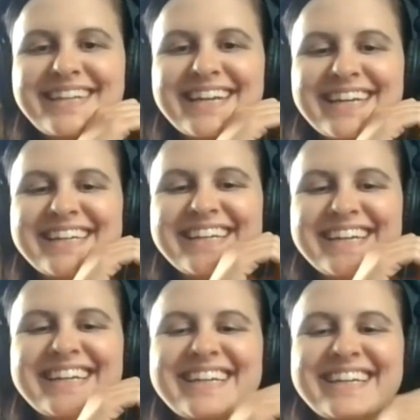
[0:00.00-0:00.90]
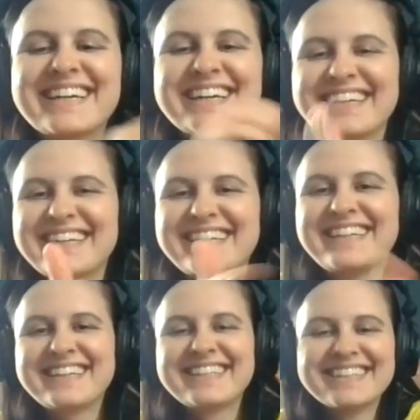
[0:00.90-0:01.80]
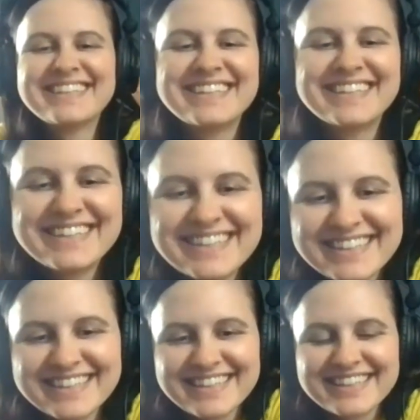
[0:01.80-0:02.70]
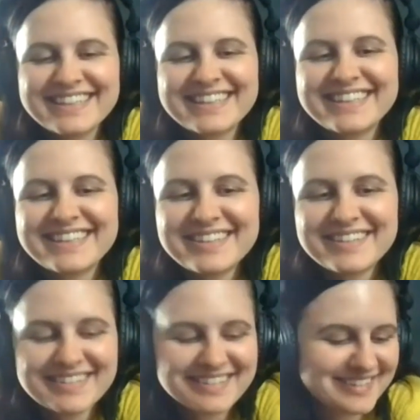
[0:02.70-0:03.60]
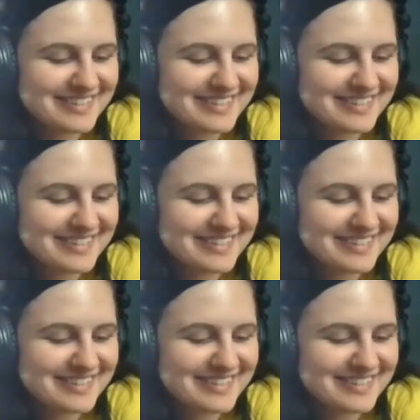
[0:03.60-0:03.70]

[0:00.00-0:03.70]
(silent)